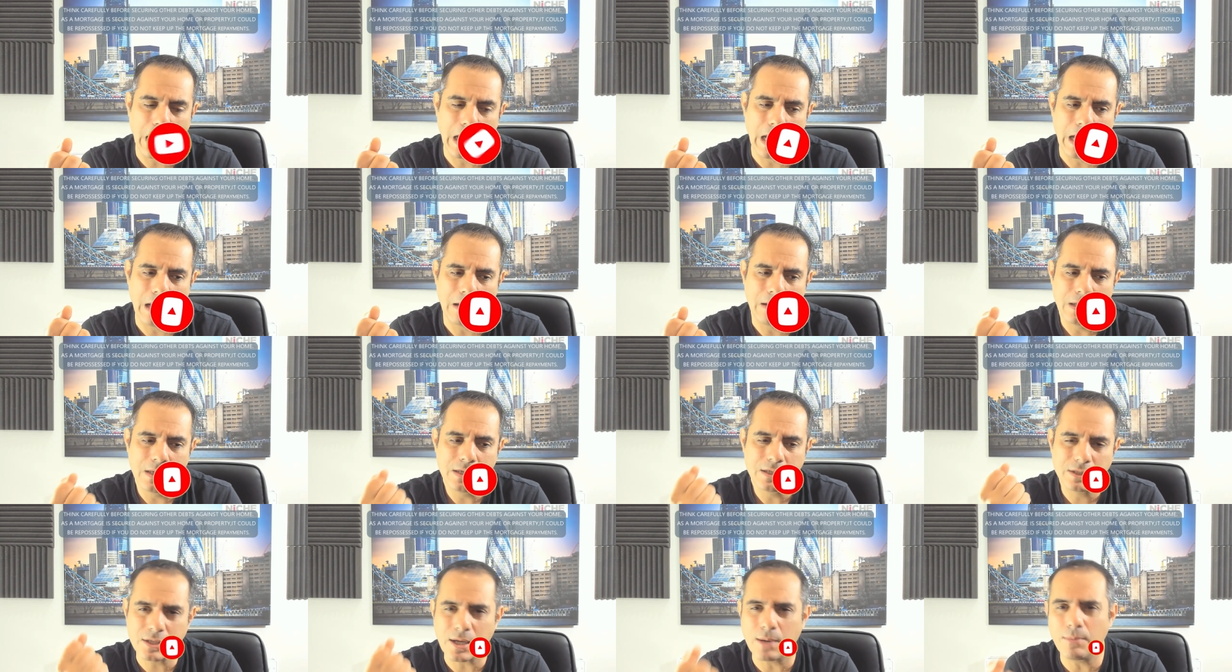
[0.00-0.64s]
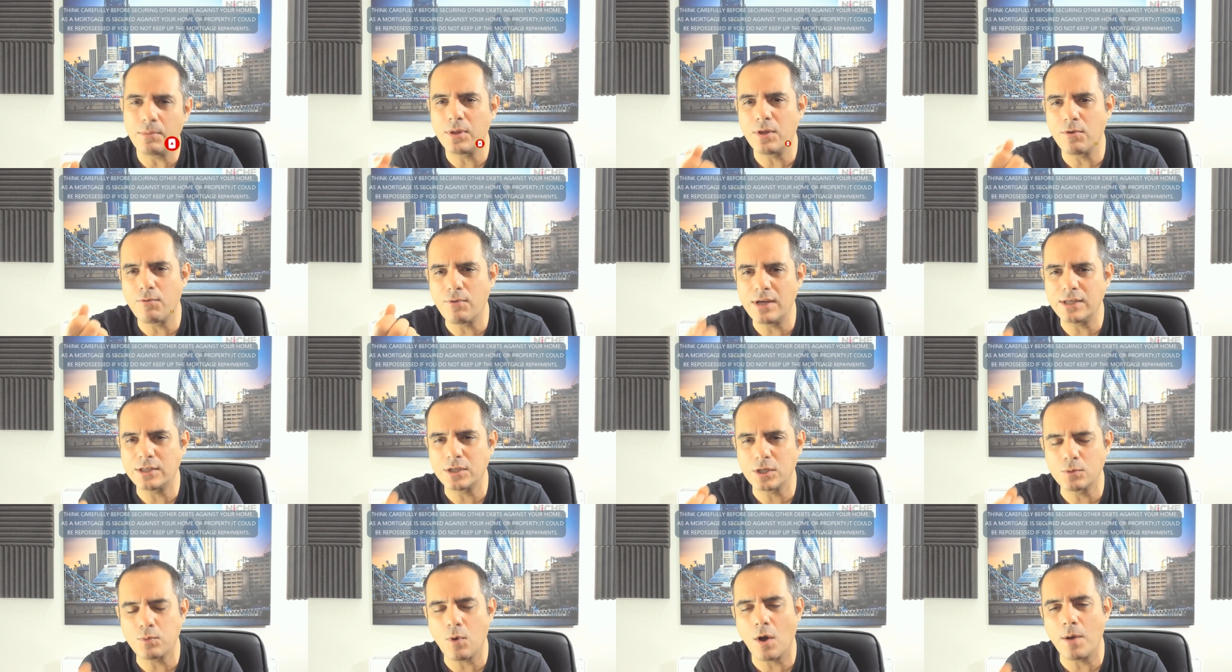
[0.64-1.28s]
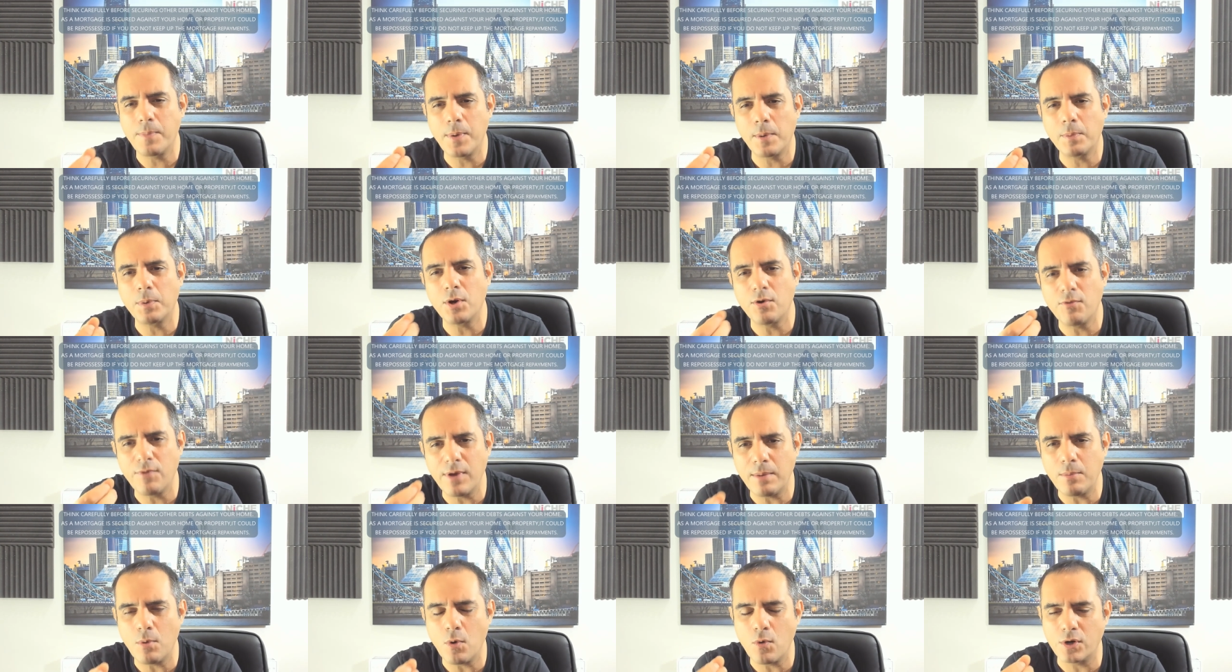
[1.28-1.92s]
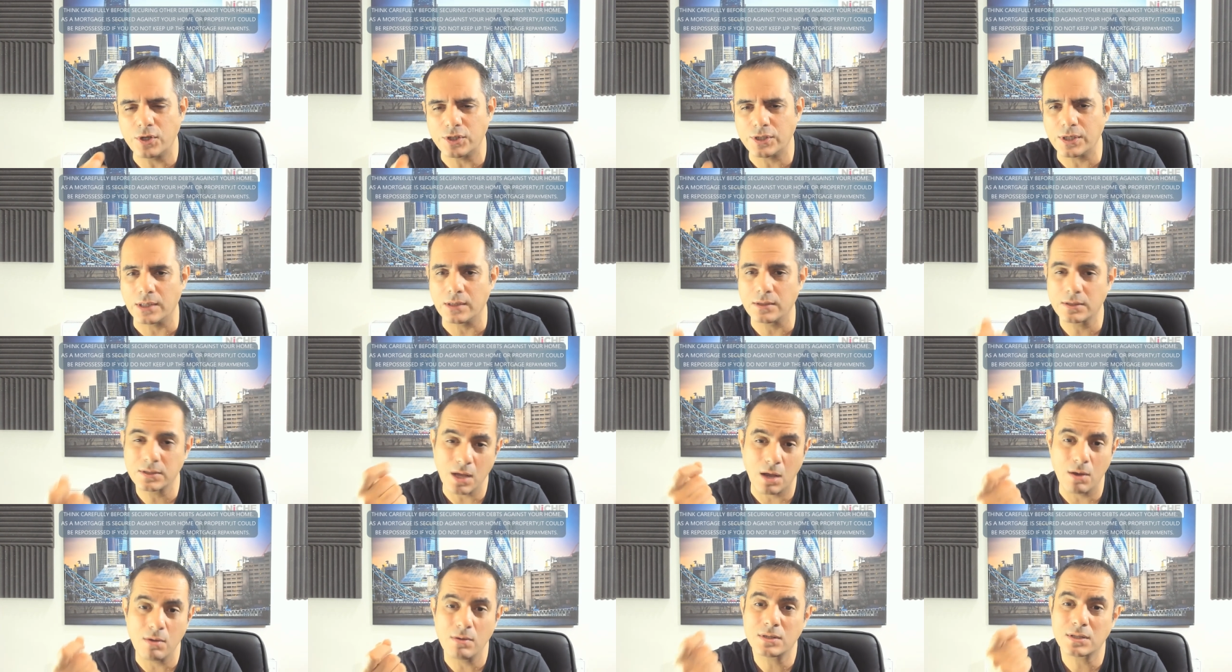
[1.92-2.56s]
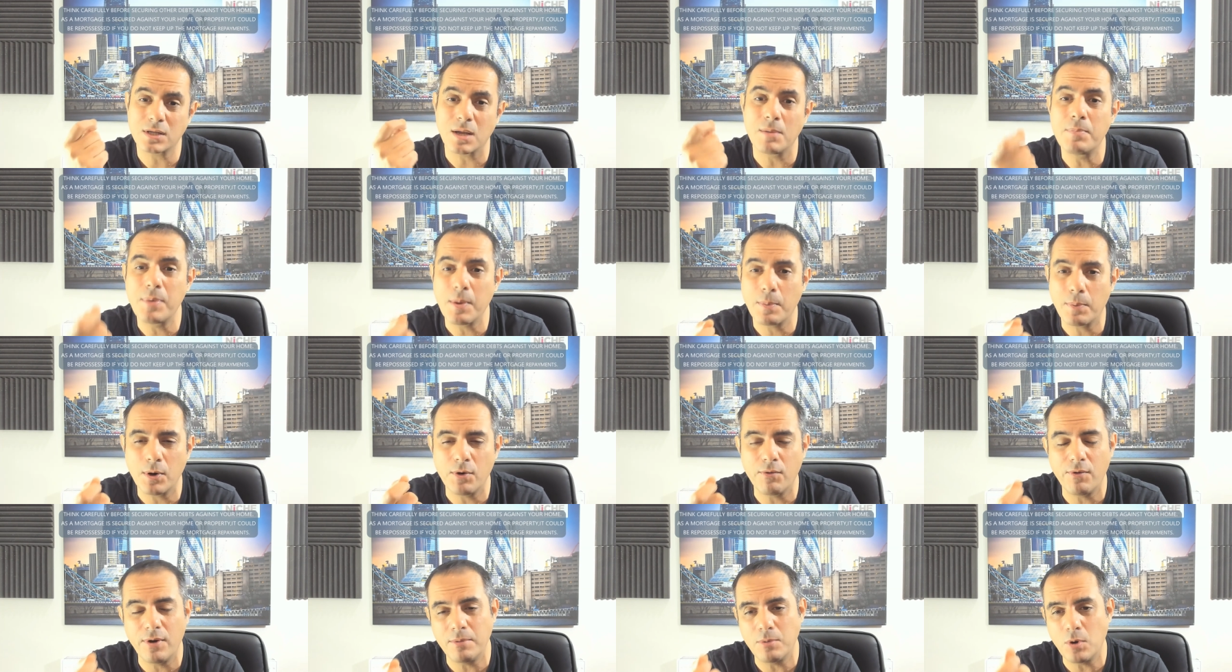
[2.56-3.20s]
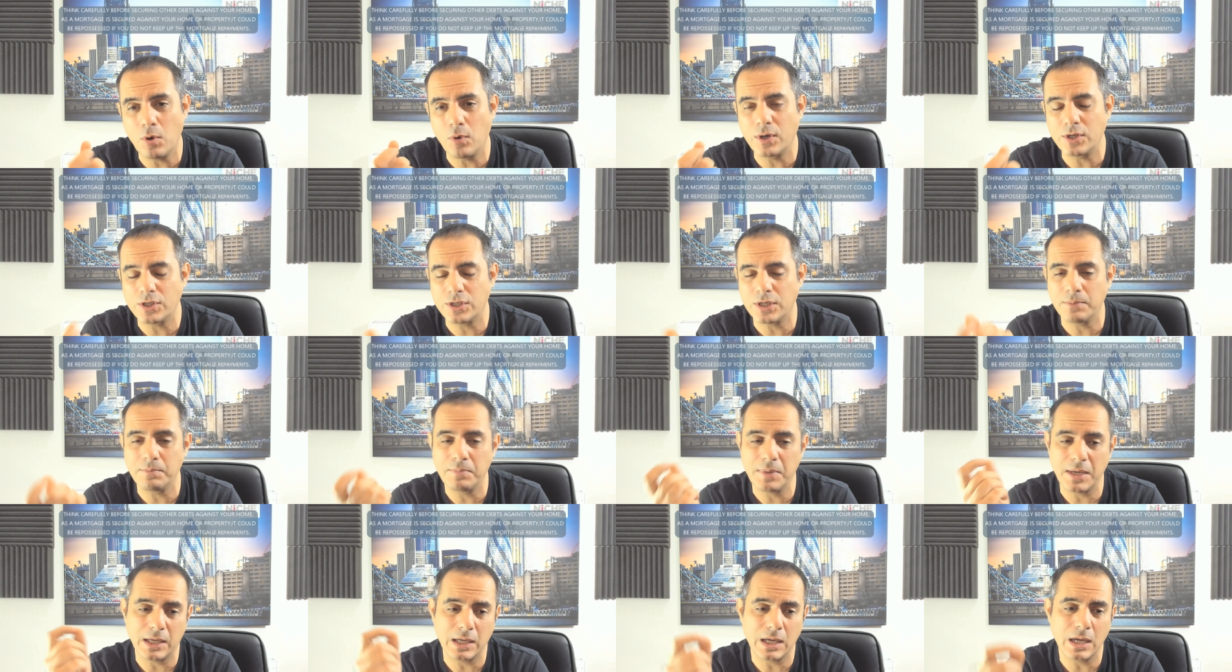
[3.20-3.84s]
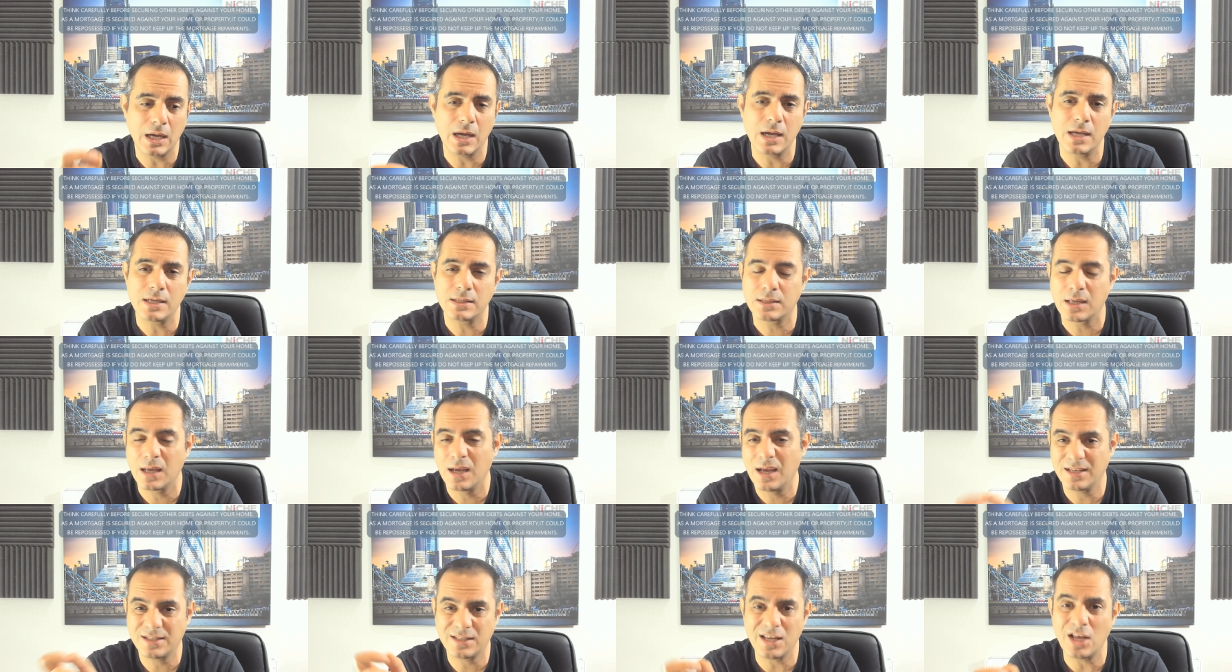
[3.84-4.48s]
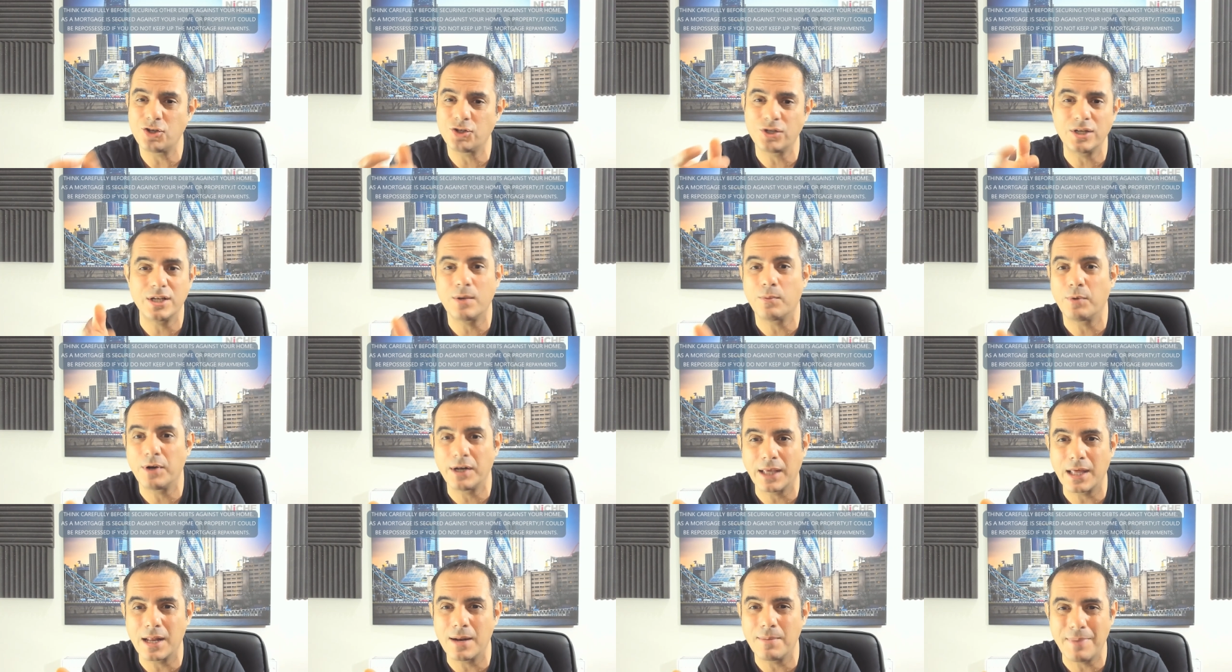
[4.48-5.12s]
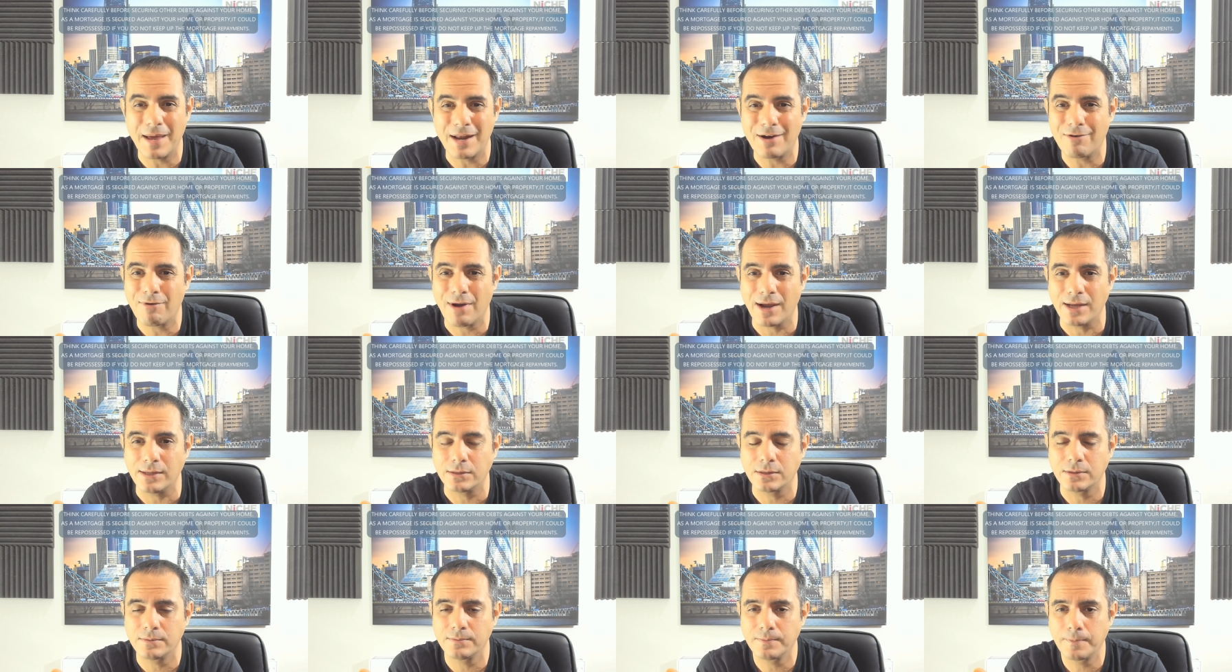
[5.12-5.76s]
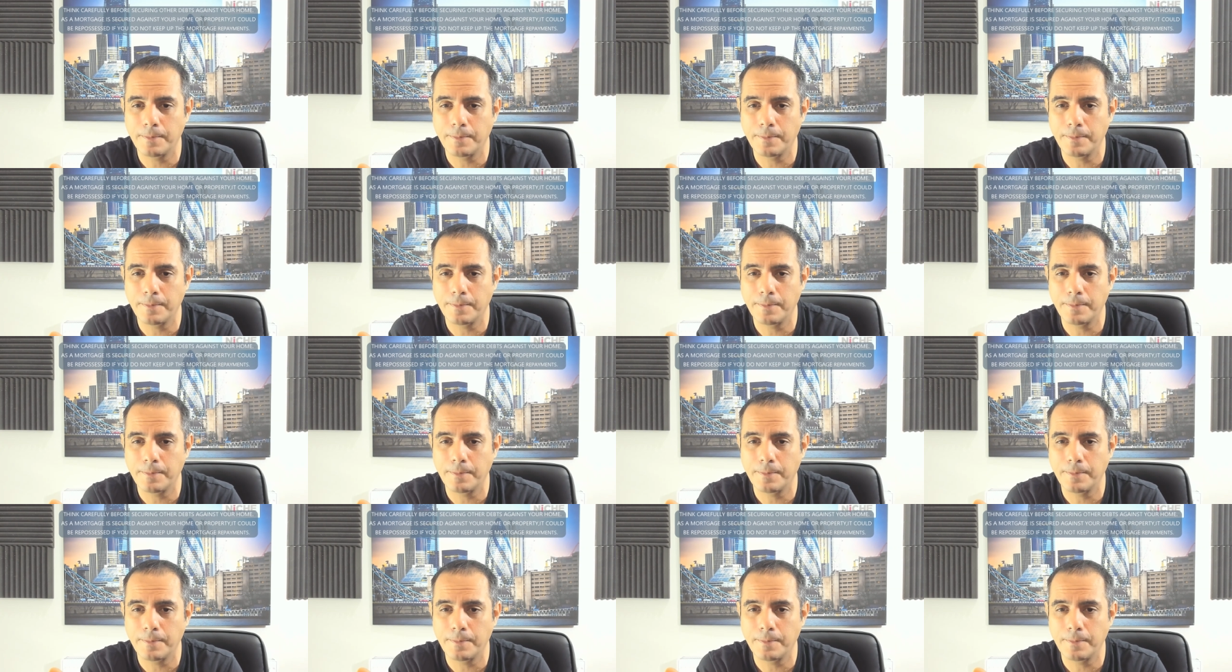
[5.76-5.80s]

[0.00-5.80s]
some of the reasons why people are remortgaging. So some people are remortgaging because essentially they want to get a better rate.